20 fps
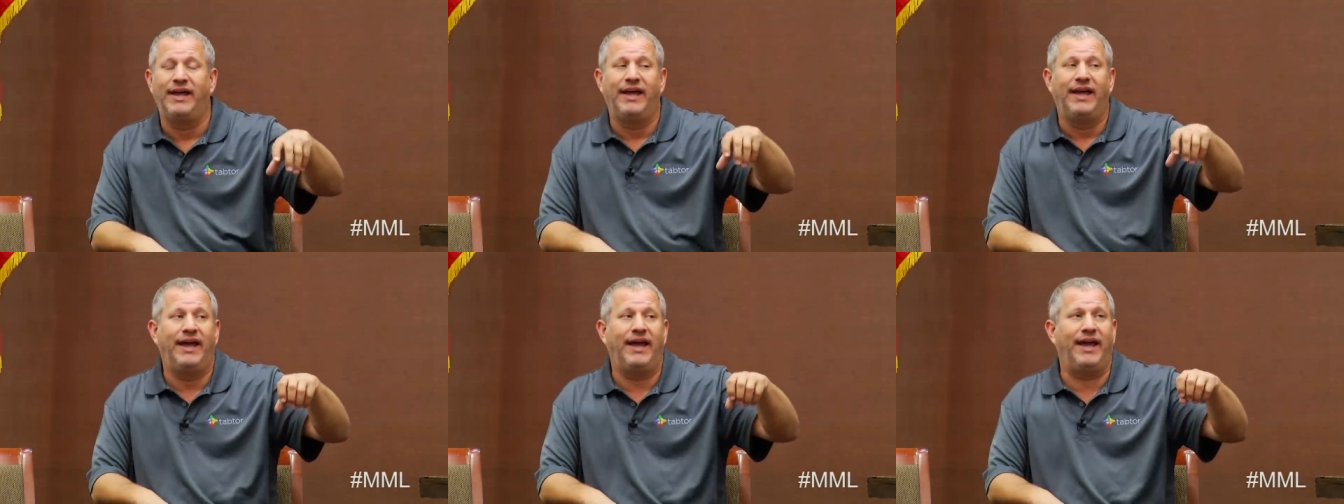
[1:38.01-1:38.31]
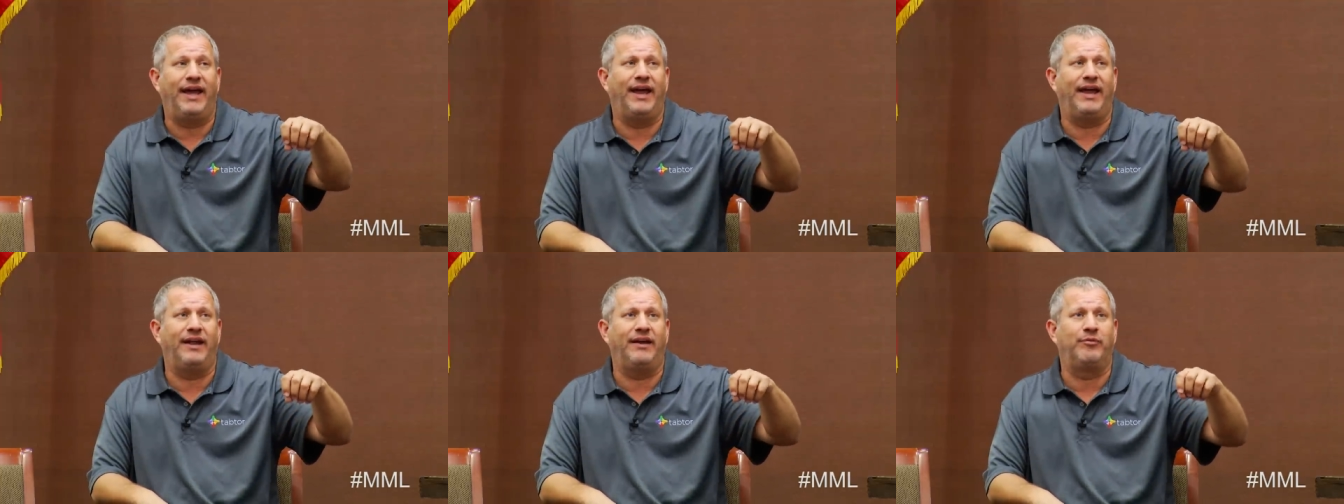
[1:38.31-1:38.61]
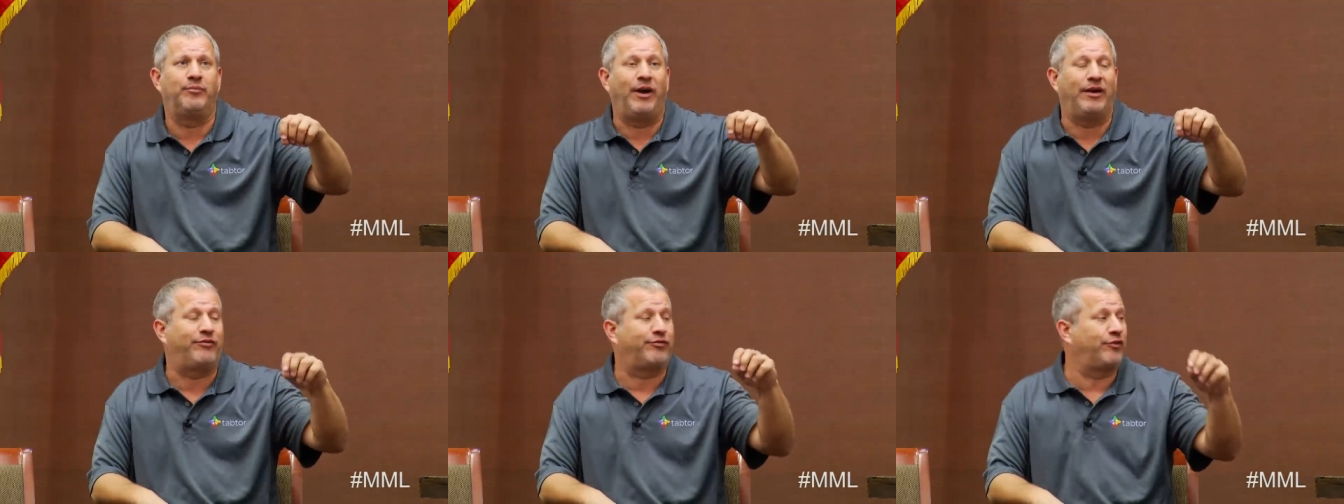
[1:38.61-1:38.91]
and
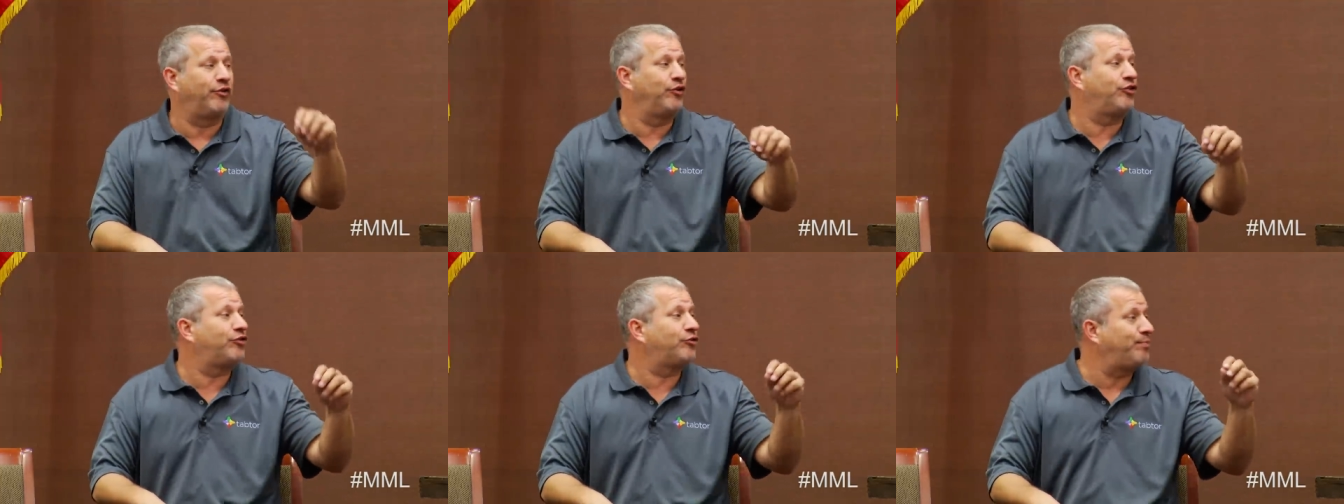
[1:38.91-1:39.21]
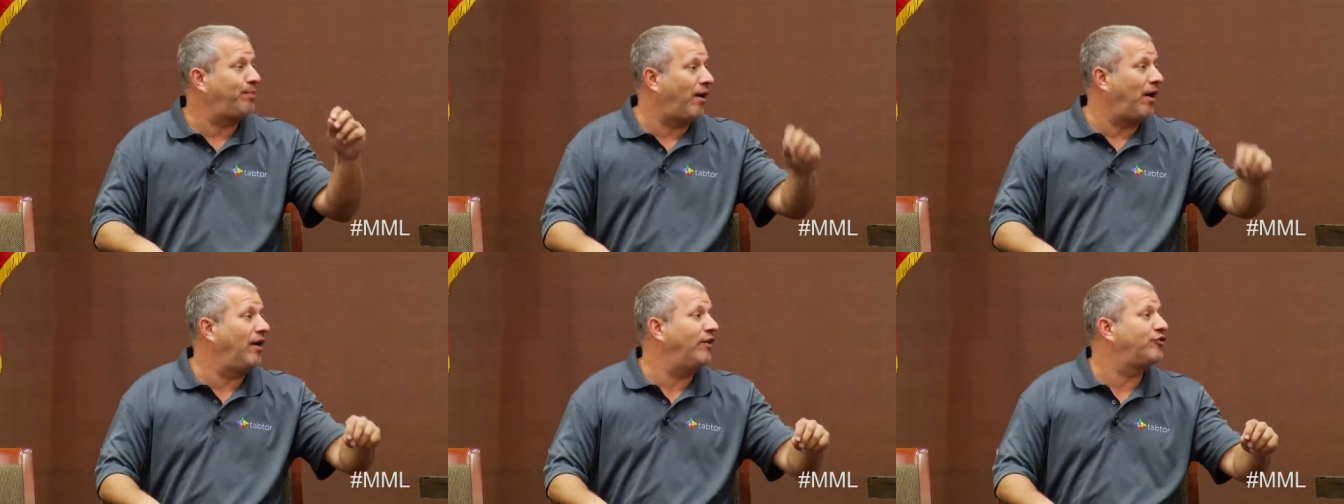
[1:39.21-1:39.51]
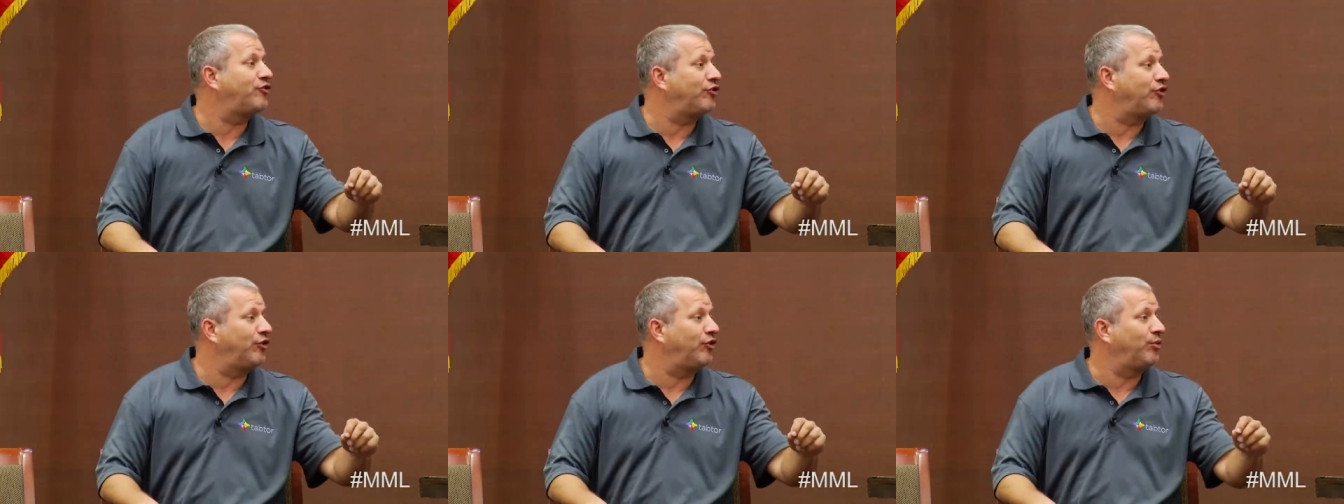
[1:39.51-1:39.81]
my first
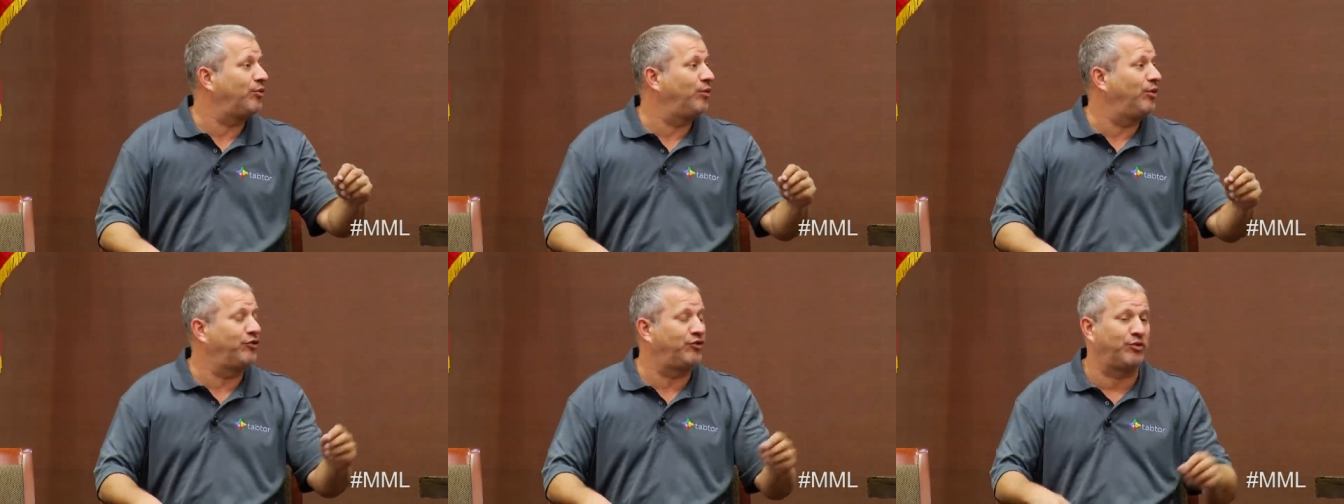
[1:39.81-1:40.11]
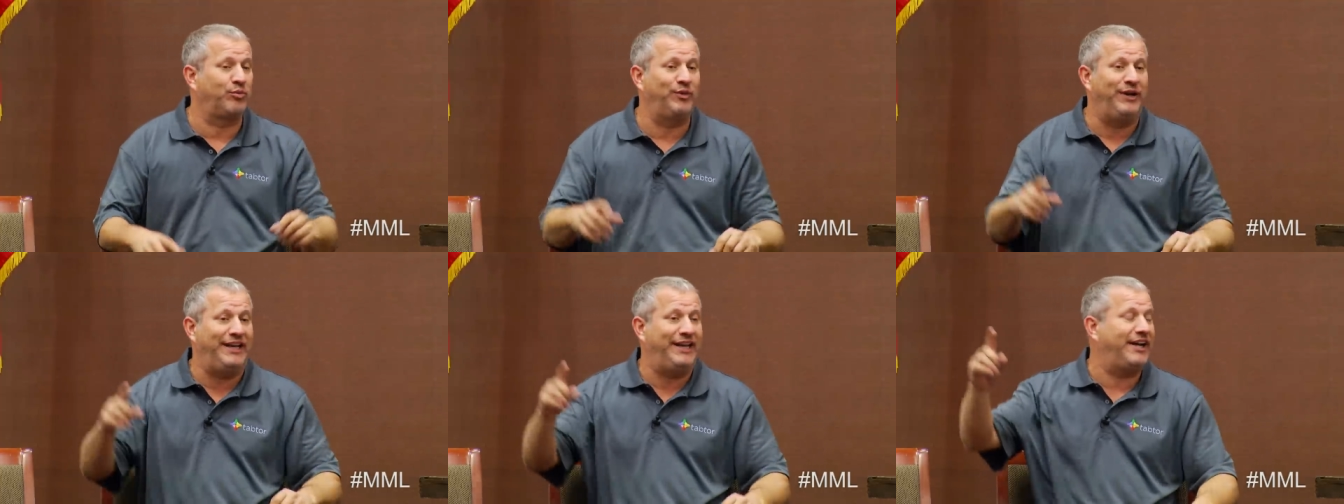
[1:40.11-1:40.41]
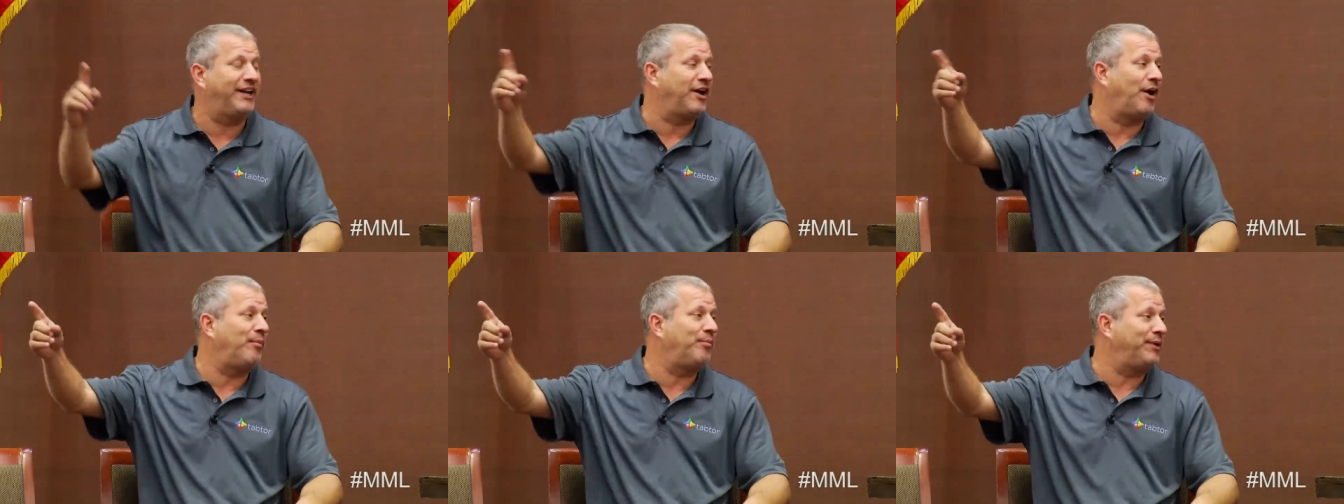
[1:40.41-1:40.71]
sponsor was a reading
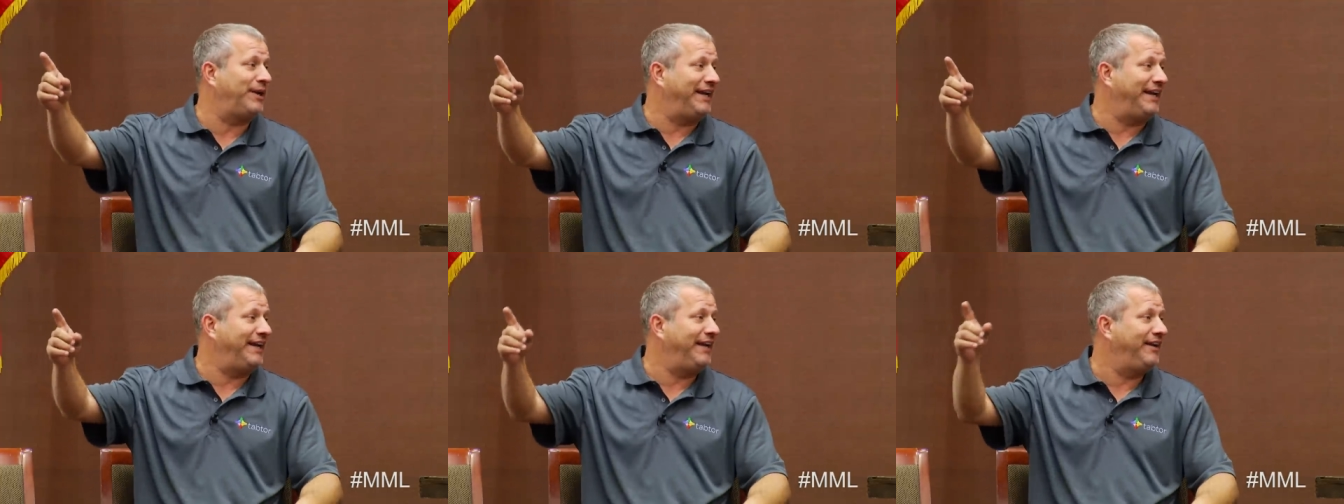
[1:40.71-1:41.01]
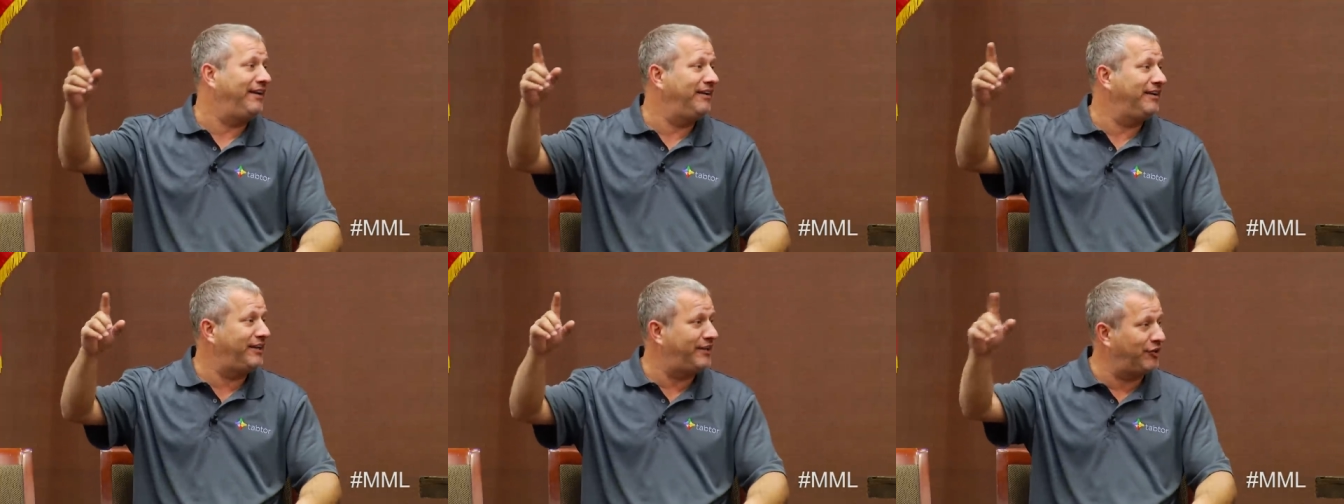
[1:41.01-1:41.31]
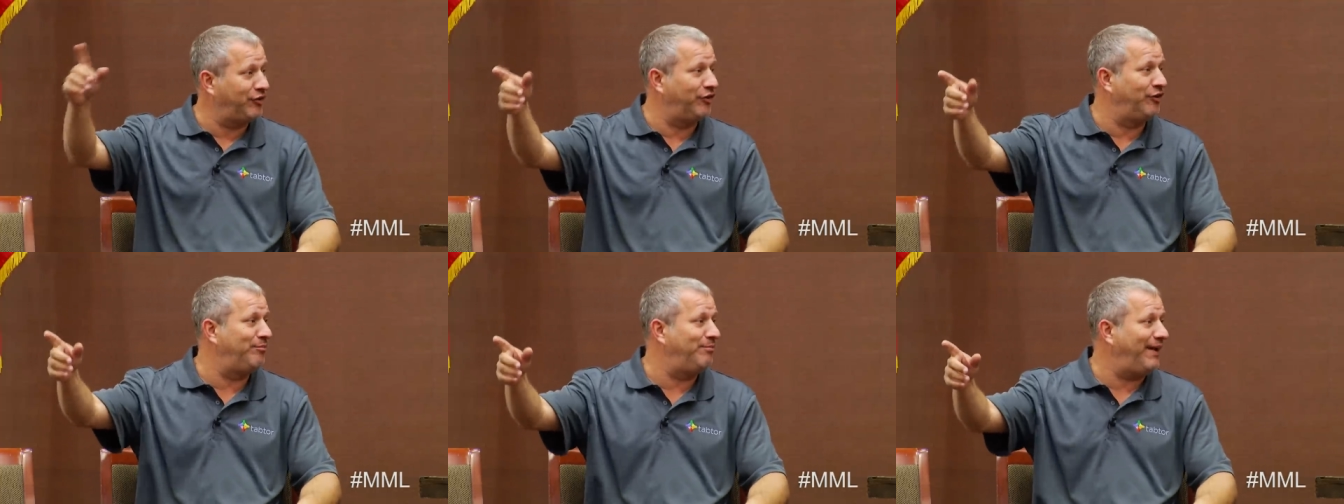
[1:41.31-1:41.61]
company
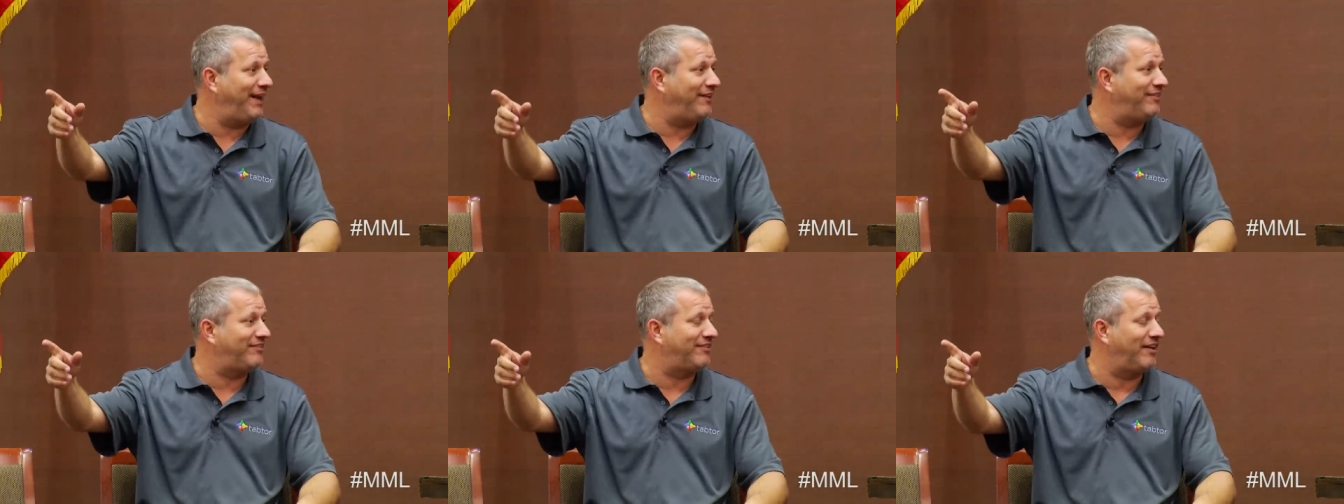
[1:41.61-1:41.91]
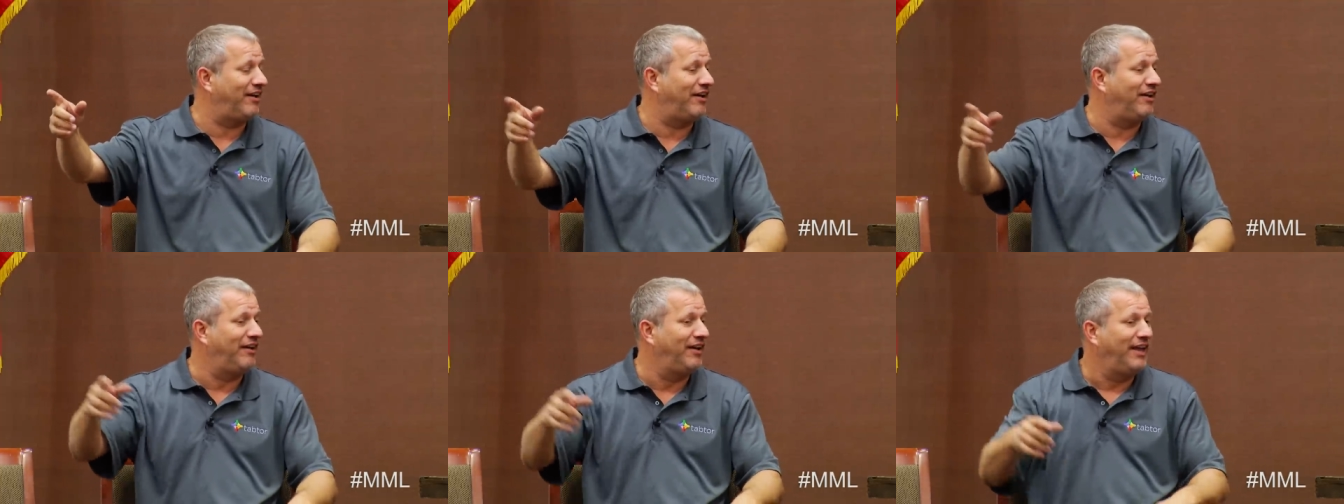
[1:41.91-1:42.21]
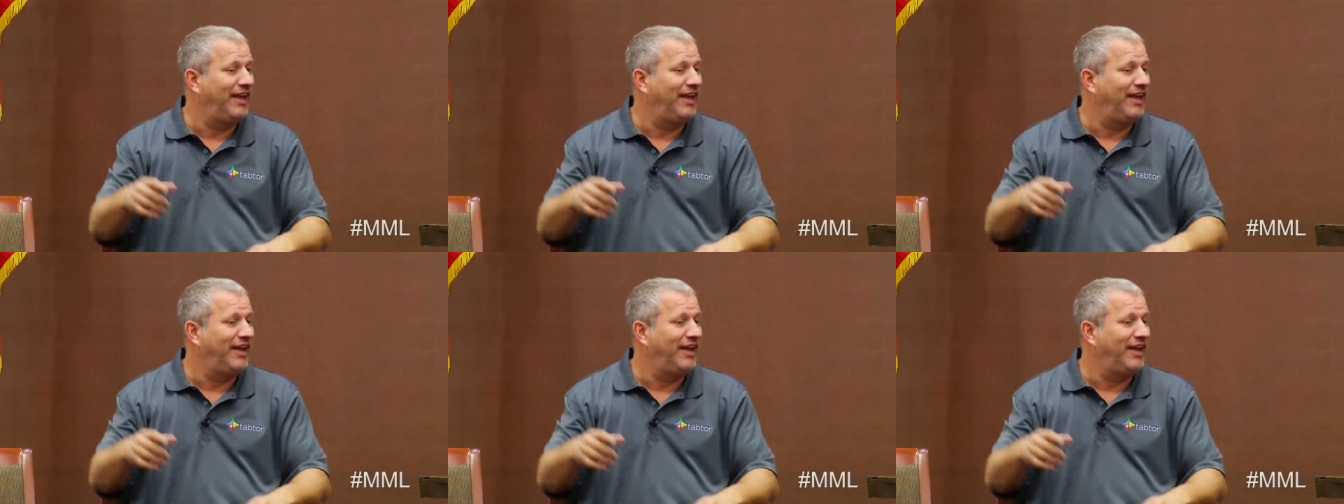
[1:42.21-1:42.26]
here in Mesa,